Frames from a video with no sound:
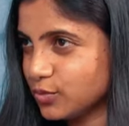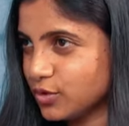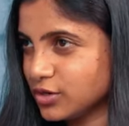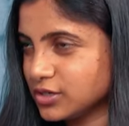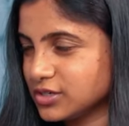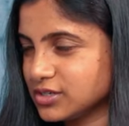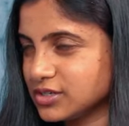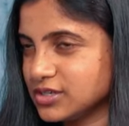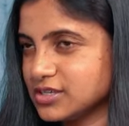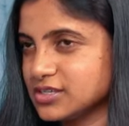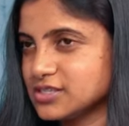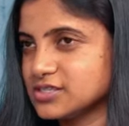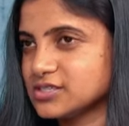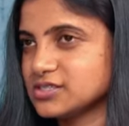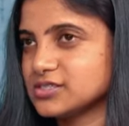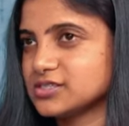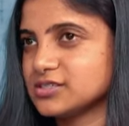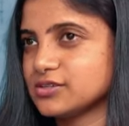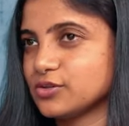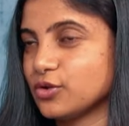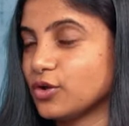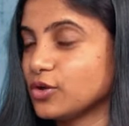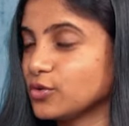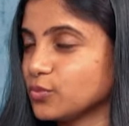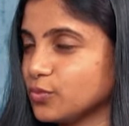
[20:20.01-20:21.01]
what
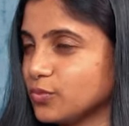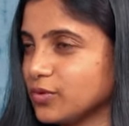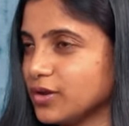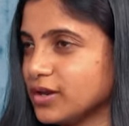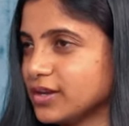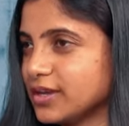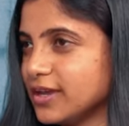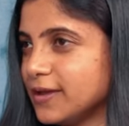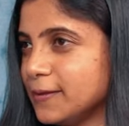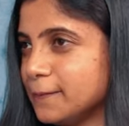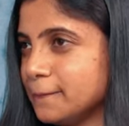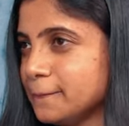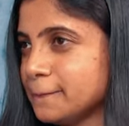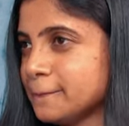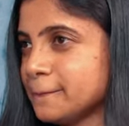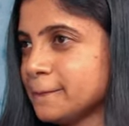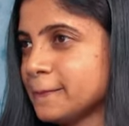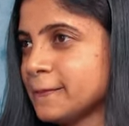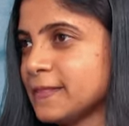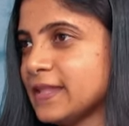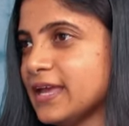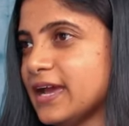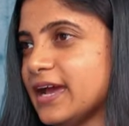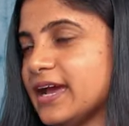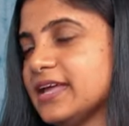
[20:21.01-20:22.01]
is not working okay.